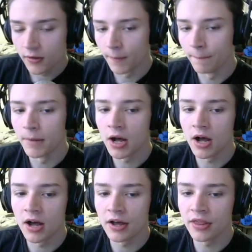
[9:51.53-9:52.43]

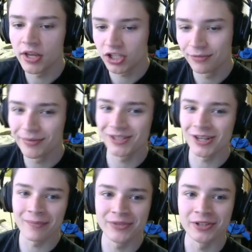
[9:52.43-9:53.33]
but they should be
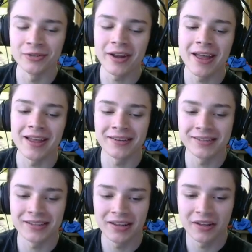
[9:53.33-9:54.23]
top 2. And
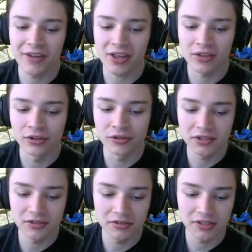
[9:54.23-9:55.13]
the fact they're
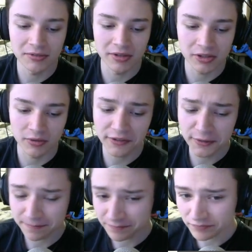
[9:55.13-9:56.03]
losing to a team like Swift,
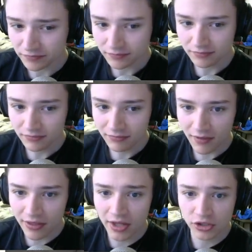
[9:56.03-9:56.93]

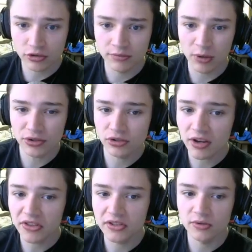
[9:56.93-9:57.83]
That shows both
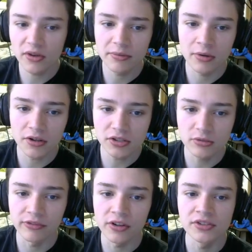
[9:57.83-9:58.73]
strength in Swift, but also
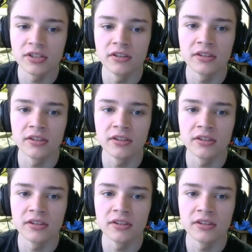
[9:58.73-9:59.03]
faults in